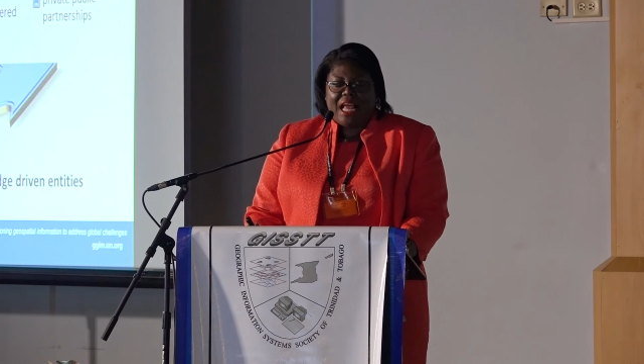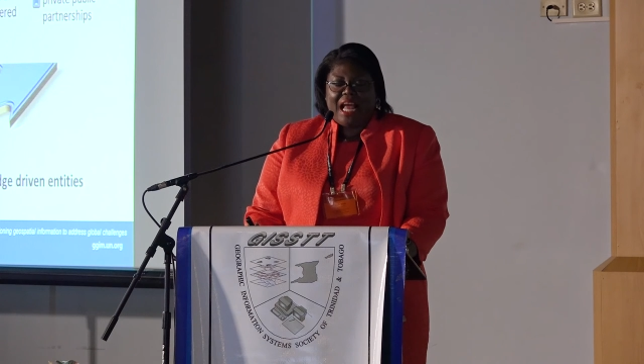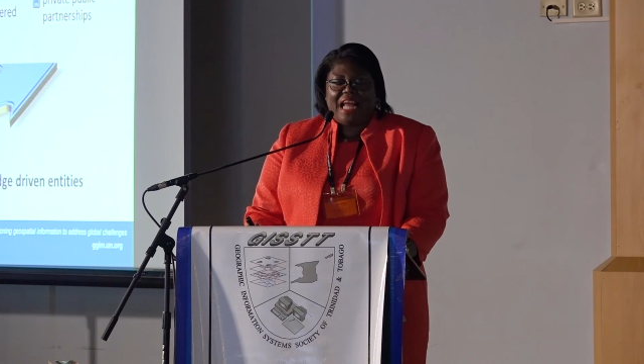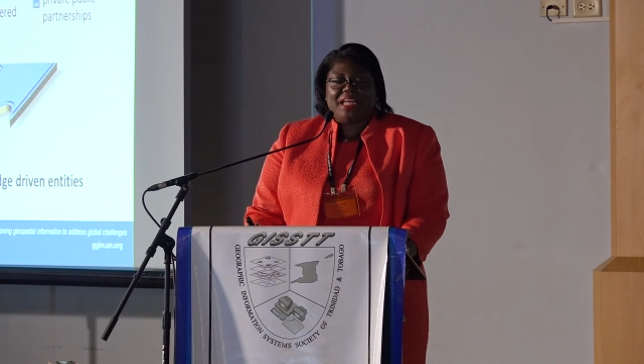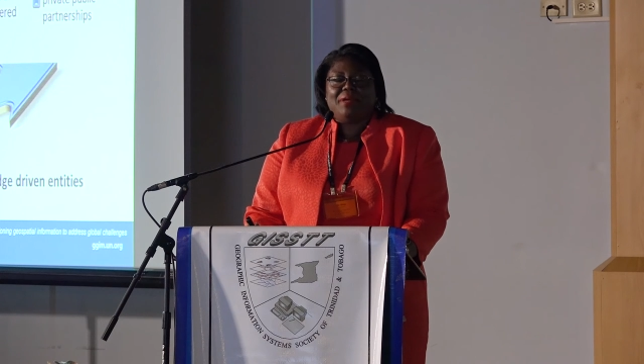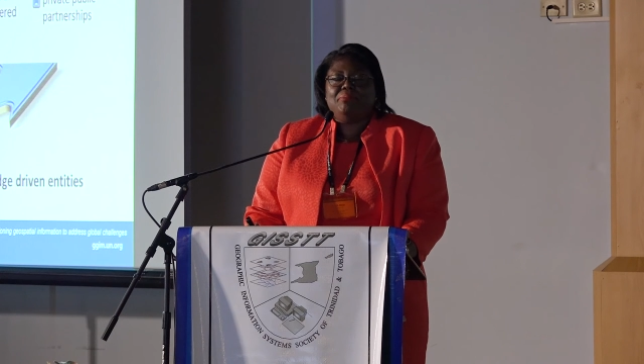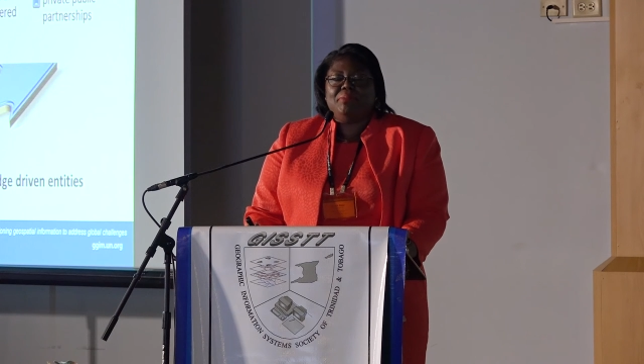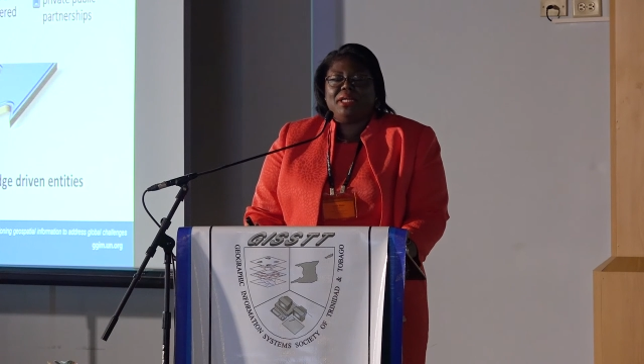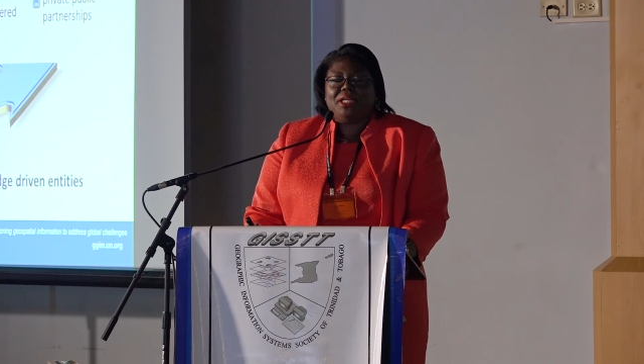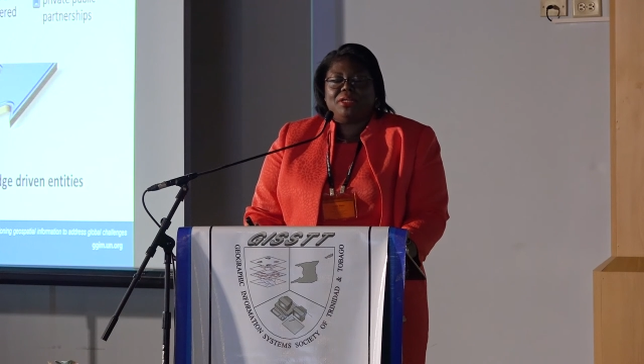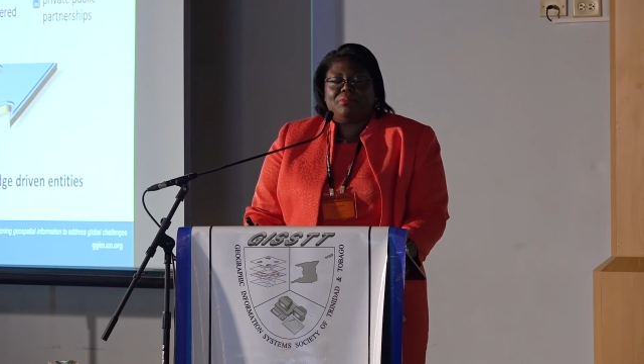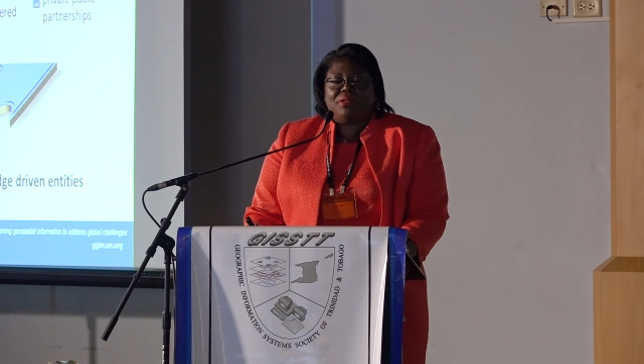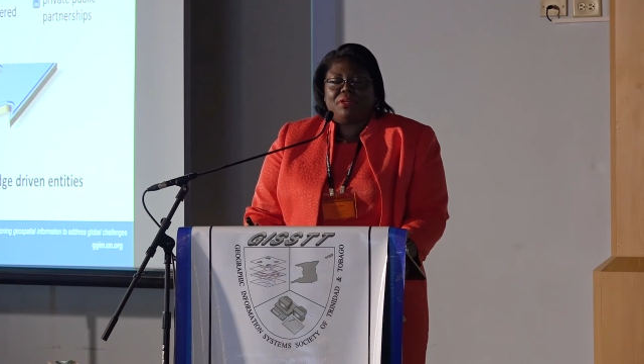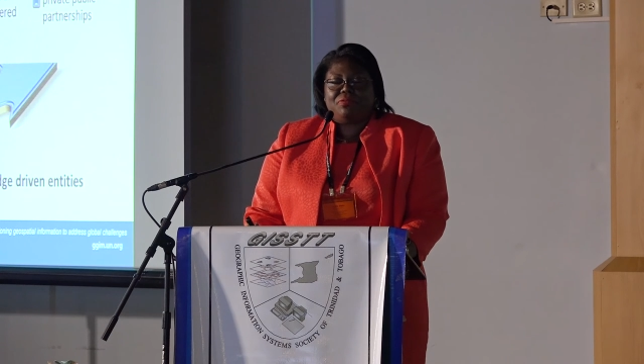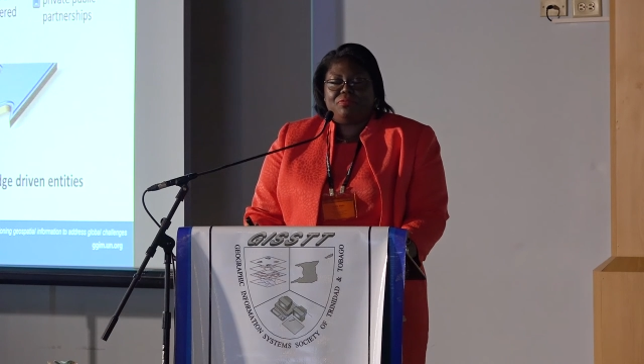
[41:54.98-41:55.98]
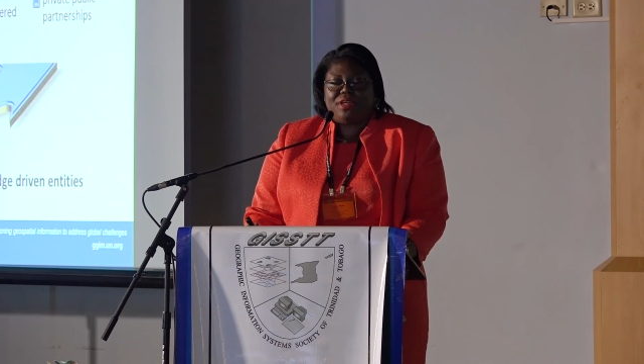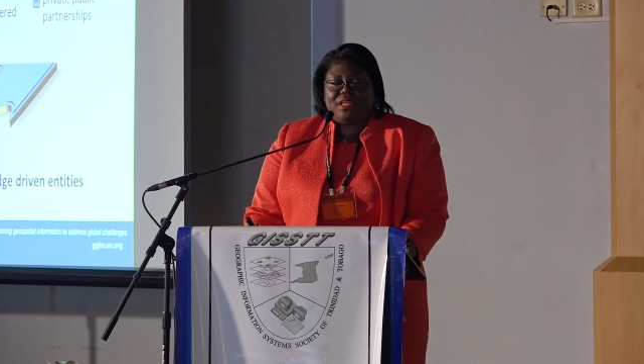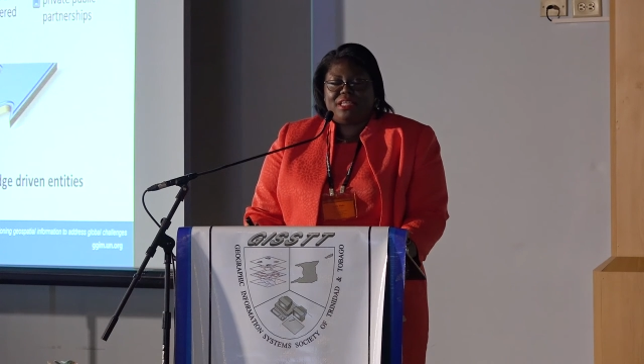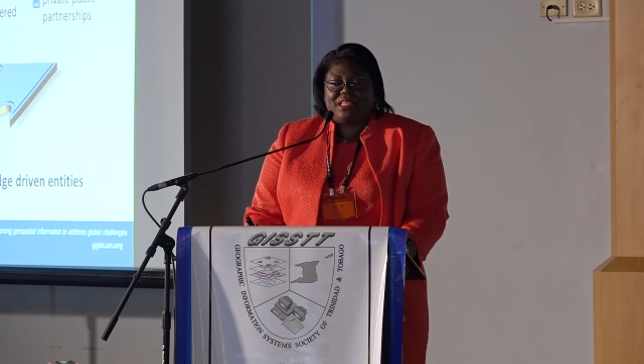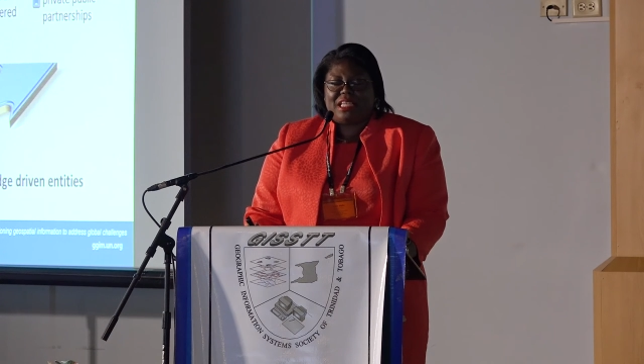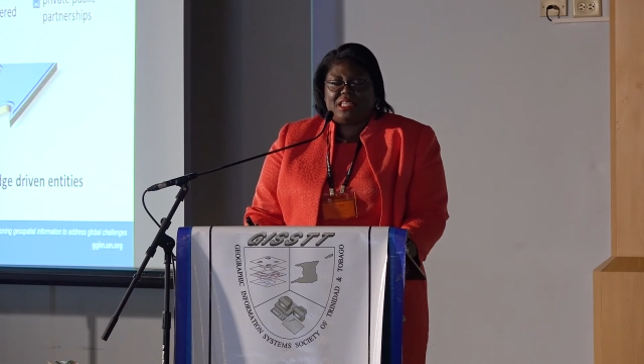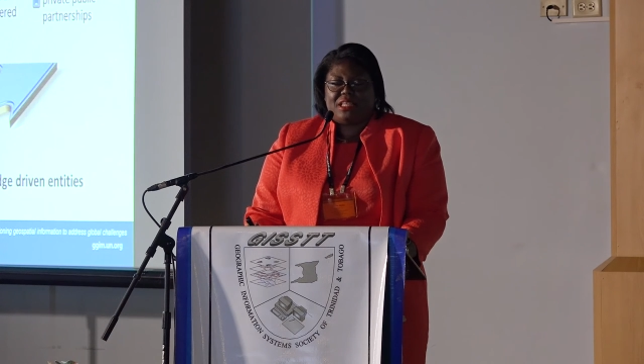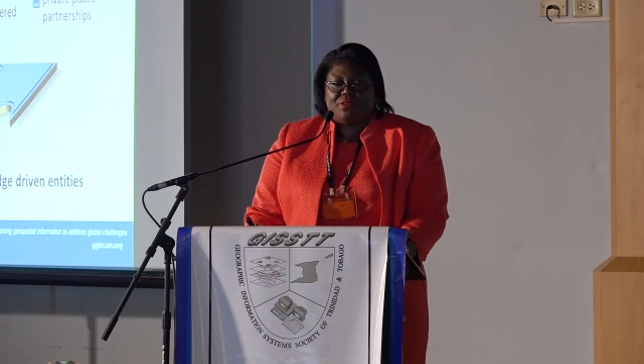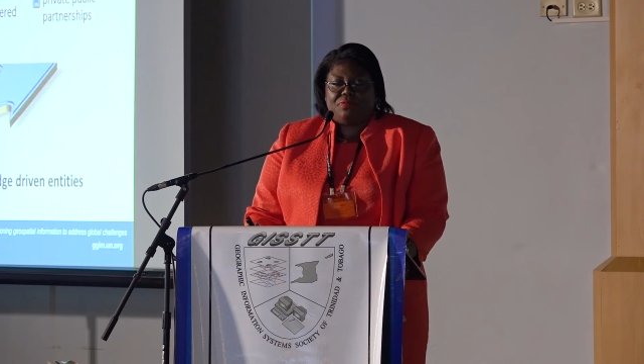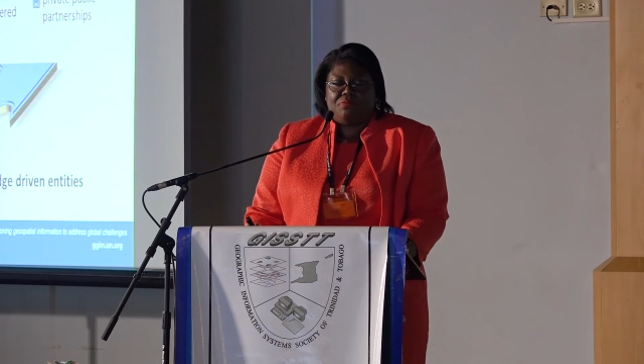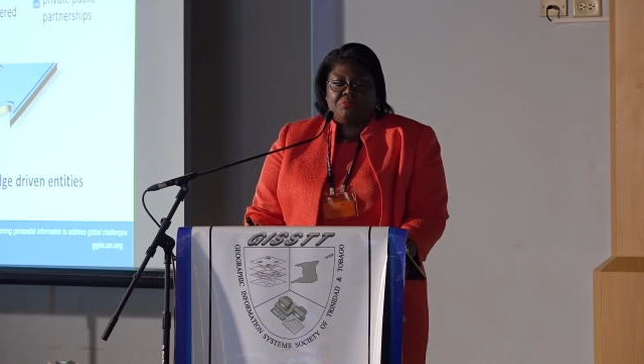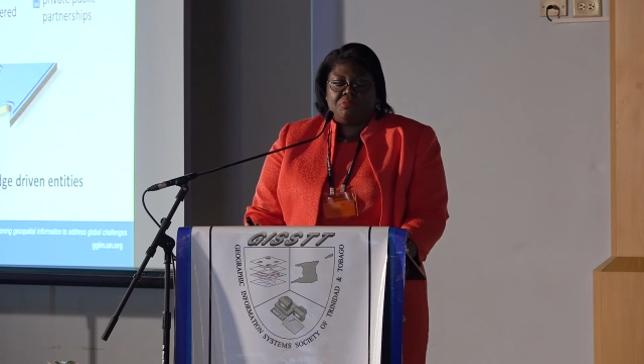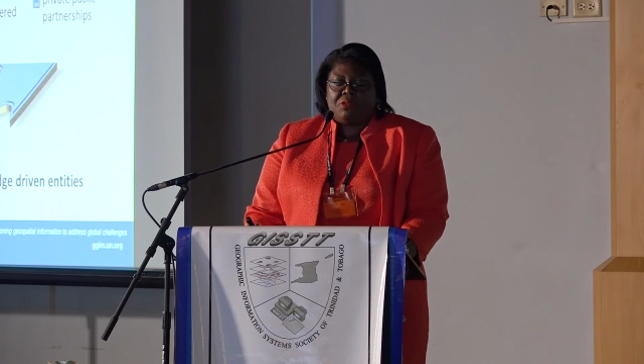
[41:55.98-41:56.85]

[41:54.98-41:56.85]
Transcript: And they made up their face as if,